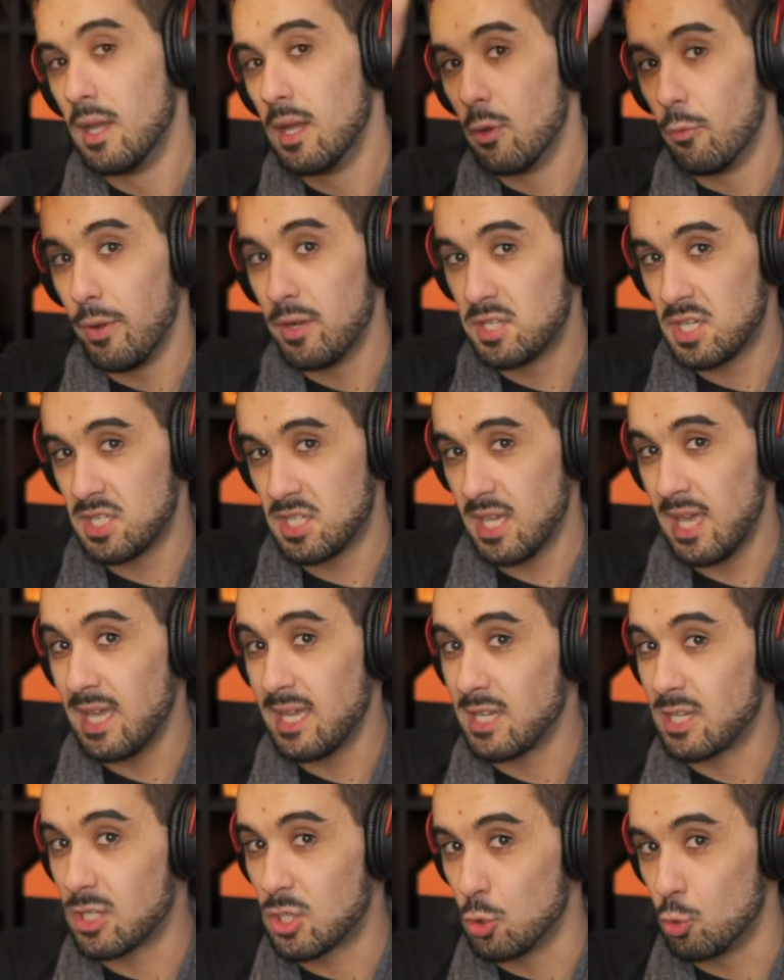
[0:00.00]
Which is a
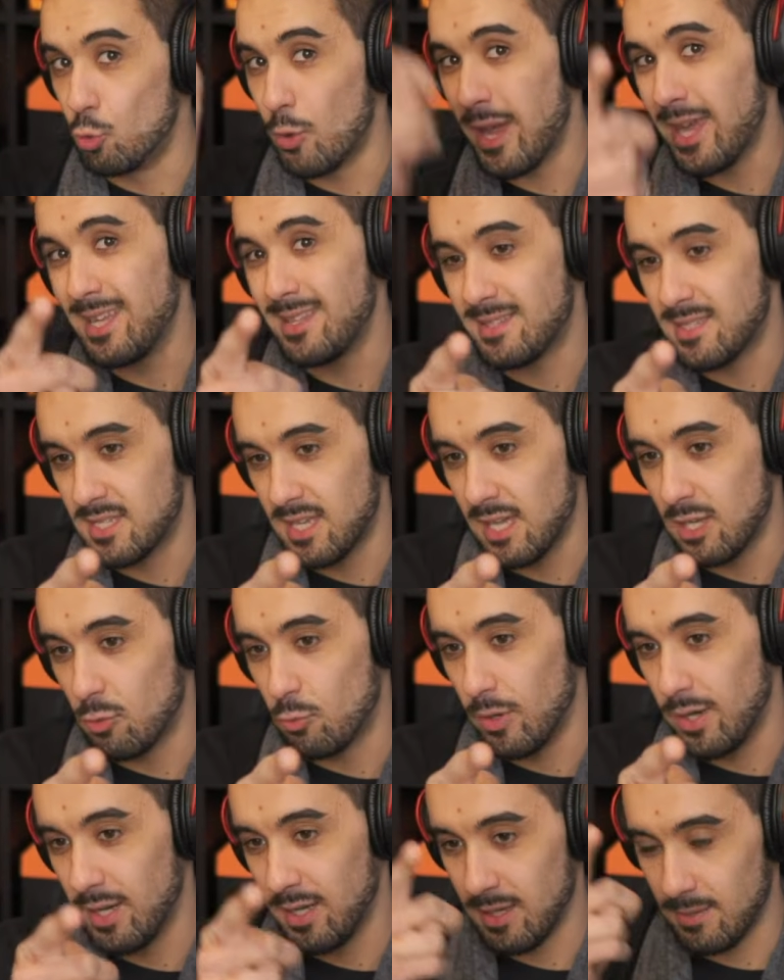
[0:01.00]
great
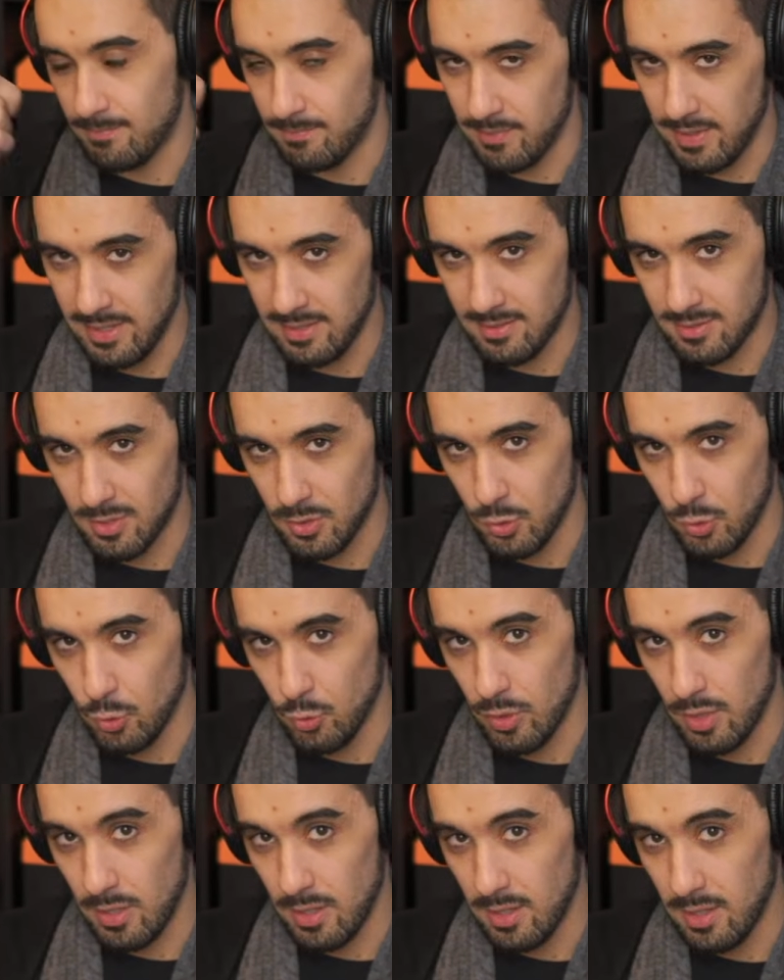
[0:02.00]
segue
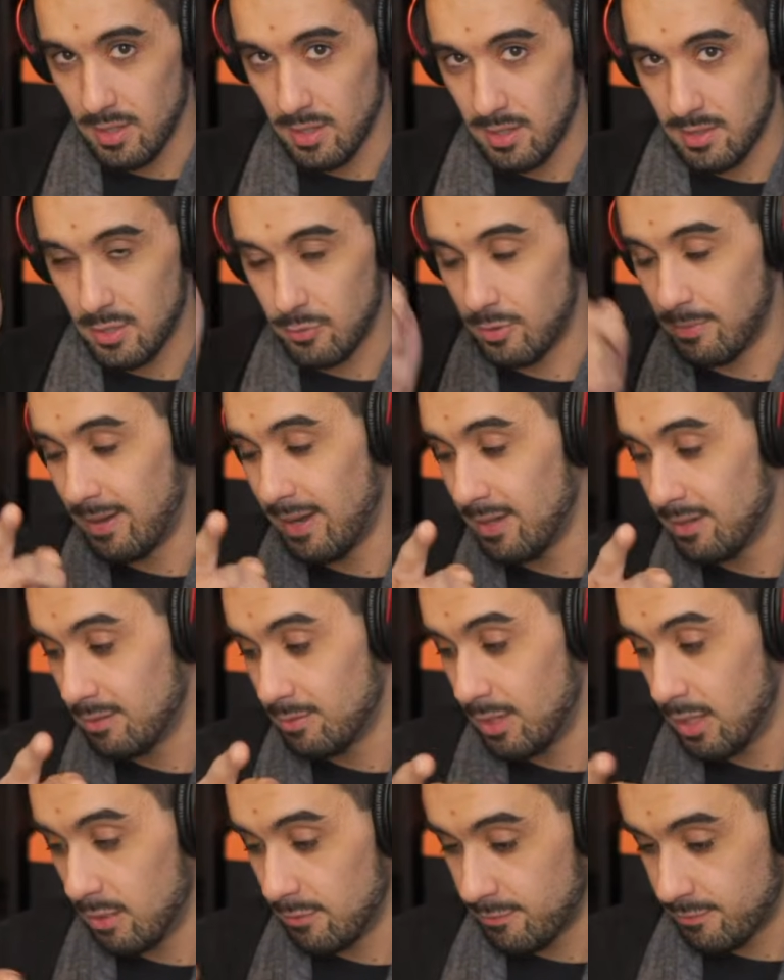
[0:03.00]
into the reminder
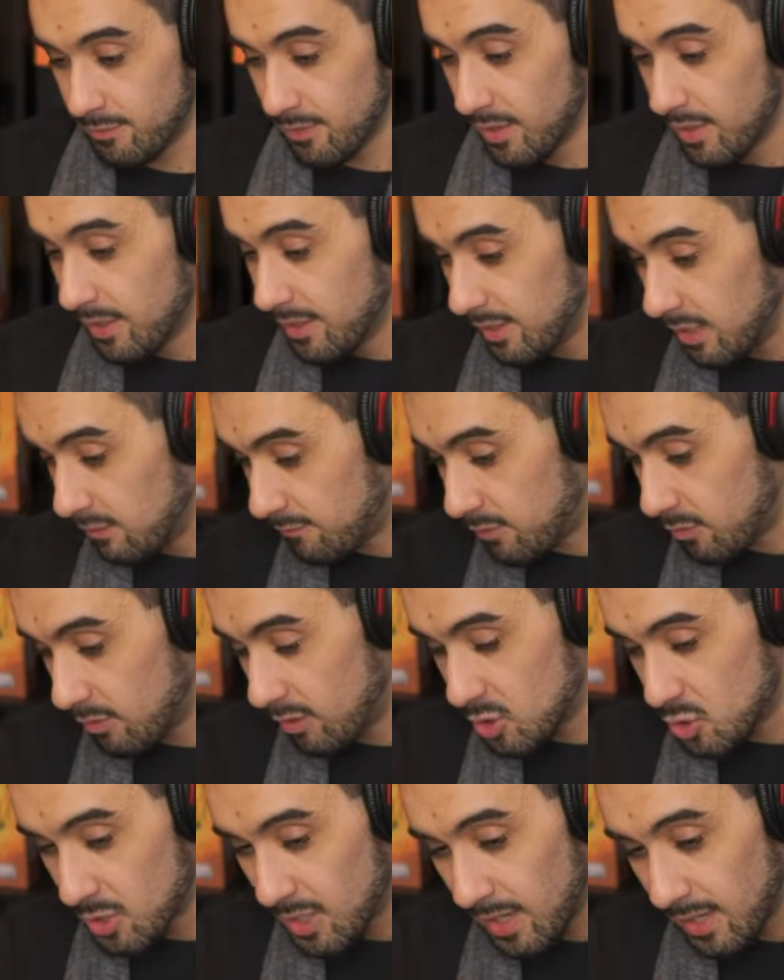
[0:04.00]
of, if you are
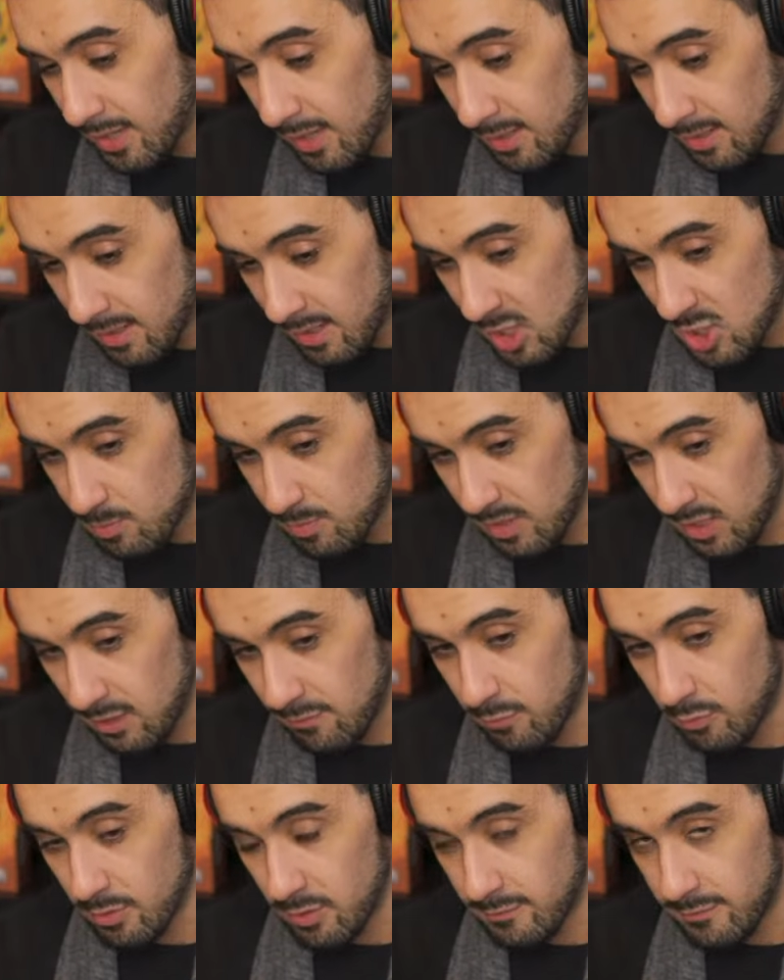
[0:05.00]
trying EXP
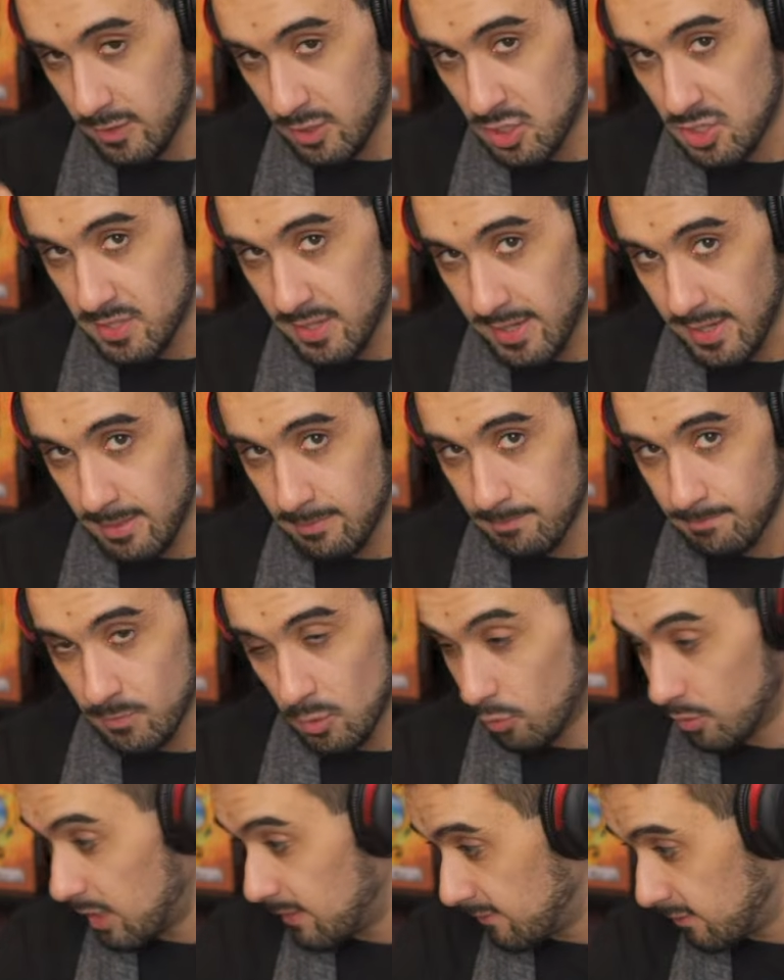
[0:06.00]
for the first time,
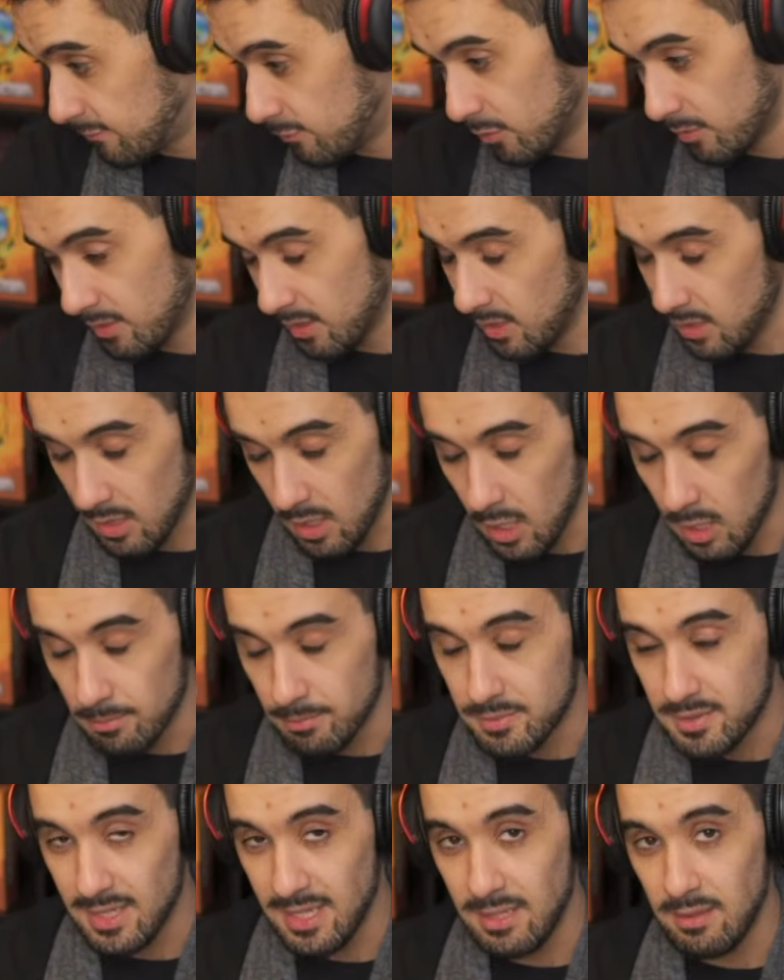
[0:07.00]
or even for the
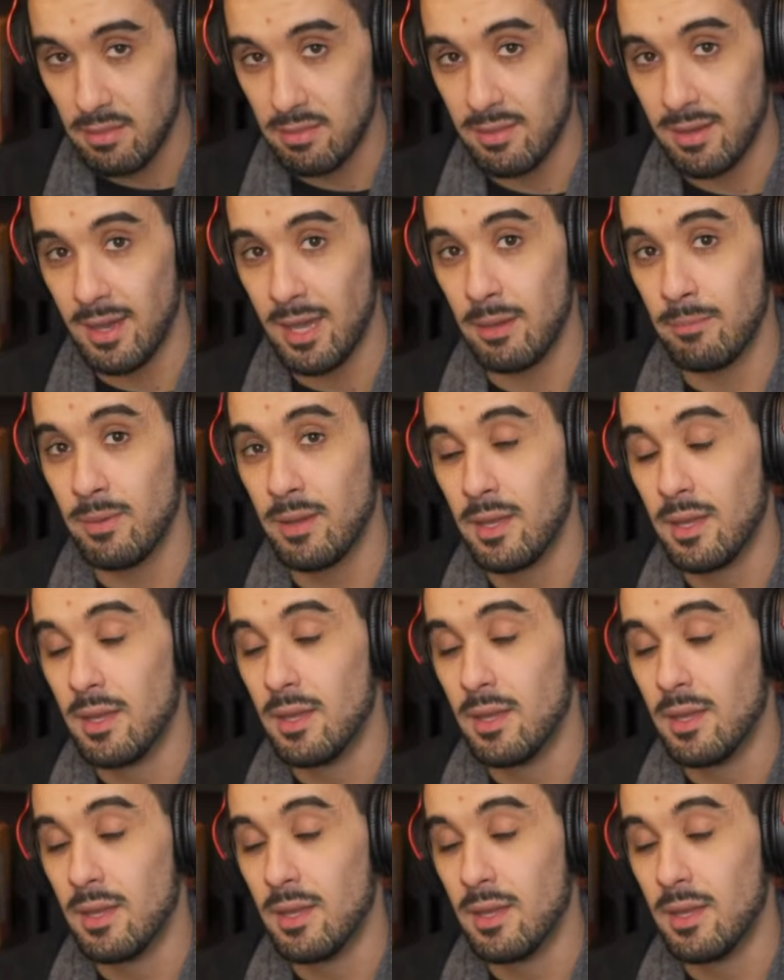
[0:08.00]
umpteenth time,